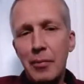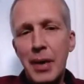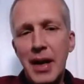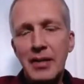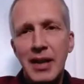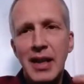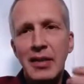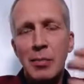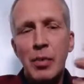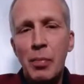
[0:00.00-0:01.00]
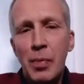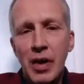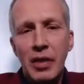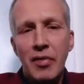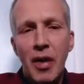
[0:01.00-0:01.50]
basically the
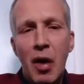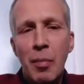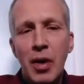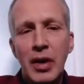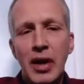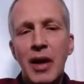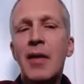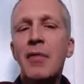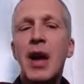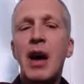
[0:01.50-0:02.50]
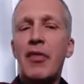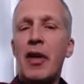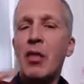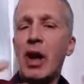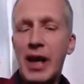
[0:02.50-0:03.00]
blueprint of our body, of
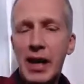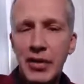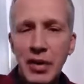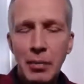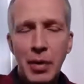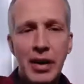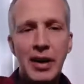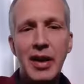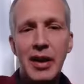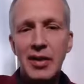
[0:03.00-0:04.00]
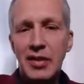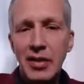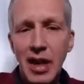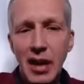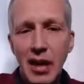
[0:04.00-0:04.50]
our healthy body, it is
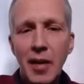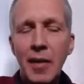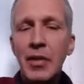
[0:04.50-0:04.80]
there.